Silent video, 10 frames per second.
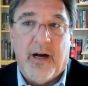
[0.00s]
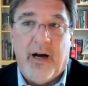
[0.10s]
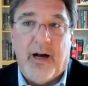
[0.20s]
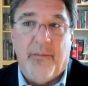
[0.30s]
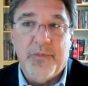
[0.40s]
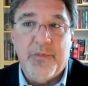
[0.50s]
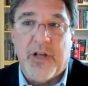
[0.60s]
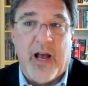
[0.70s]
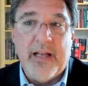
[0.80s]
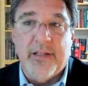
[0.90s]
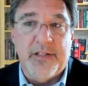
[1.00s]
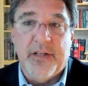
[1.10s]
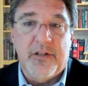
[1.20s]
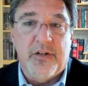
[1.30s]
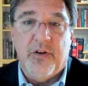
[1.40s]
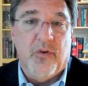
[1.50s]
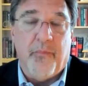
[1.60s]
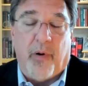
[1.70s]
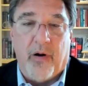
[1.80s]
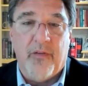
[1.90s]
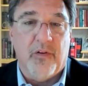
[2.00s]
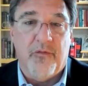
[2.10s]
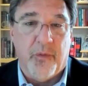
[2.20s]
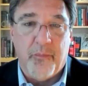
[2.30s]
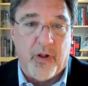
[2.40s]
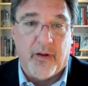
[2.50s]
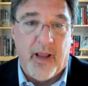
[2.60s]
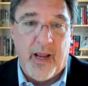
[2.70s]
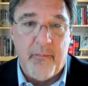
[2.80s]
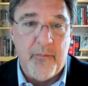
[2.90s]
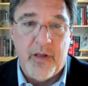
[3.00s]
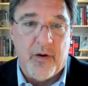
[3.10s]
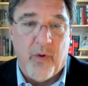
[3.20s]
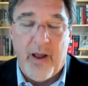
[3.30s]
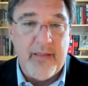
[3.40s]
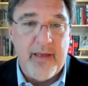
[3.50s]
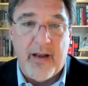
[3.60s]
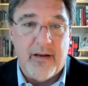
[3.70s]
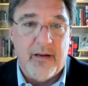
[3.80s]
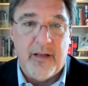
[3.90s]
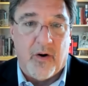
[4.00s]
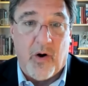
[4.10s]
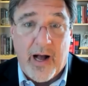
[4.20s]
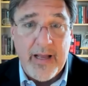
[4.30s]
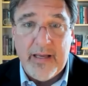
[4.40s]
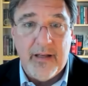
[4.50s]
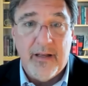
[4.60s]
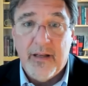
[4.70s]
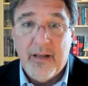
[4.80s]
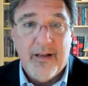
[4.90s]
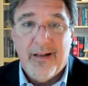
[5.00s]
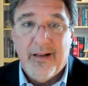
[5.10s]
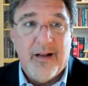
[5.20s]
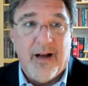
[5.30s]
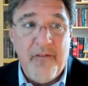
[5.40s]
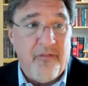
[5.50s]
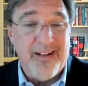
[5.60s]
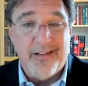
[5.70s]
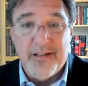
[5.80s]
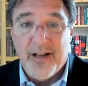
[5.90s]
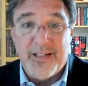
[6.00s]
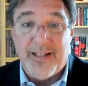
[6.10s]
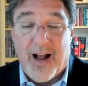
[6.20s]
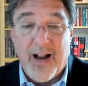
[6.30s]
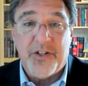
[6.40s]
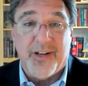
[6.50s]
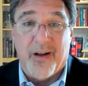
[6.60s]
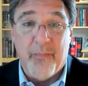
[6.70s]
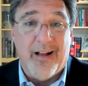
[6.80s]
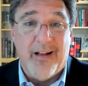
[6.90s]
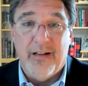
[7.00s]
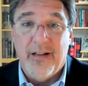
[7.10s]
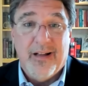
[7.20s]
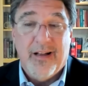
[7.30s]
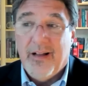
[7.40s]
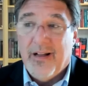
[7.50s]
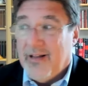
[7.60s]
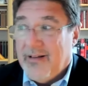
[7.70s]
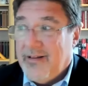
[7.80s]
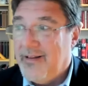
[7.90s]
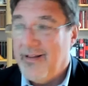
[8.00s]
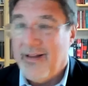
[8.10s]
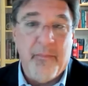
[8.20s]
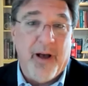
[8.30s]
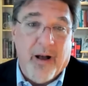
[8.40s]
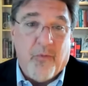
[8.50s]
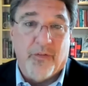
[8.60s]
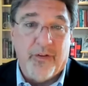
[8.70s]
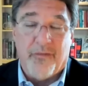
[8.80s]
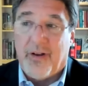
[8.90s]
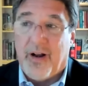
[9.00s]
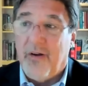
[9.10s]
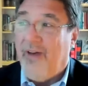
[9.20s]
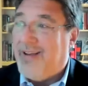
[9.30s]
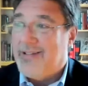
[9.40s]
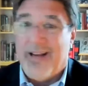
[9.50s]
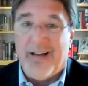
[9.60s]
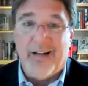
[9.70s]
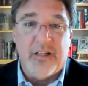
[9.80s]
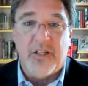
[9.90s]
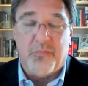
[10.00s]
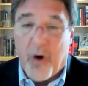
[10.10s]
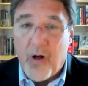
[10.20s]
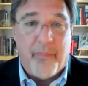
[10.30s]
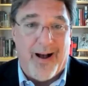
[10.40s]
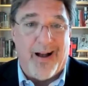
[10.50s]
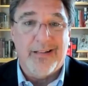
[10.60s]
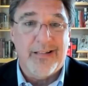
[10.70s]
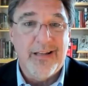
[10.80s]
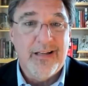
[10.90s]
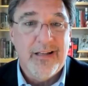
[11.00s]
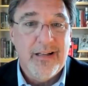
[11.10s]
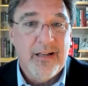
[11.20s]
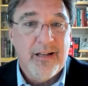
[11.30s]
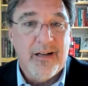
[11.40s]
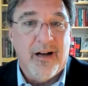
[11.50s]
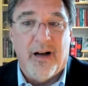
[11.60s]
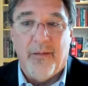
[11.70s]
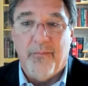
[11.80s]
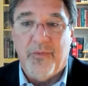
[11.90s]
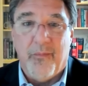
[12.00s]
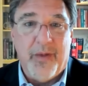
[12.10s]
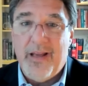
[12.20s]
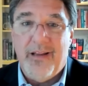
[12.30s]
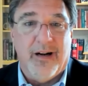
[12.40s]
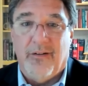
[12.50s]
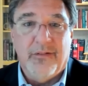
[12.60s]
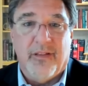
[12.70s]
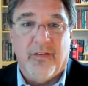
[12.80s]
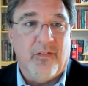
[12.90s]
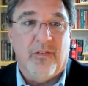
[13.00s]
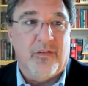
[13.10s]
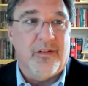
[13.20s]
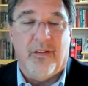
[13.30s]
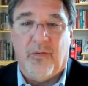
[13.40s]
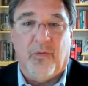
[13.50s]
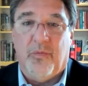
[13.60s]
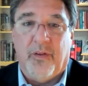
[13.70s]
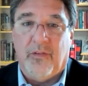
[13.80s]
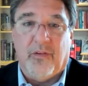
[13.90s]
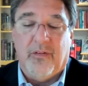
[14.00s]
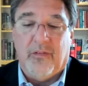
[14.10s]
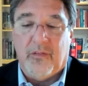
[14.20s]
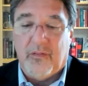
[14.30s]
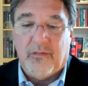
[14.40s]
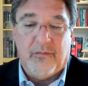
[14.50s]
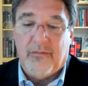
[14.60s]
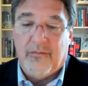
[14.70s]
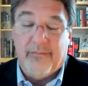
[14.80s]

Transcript: um, science into a partisan football game in a way that, you know, I, I find astonishing. I mean, I, I'm, I'm old enough that I was vaccinated against smallpox. Um, to me, you know, this is, this, this is,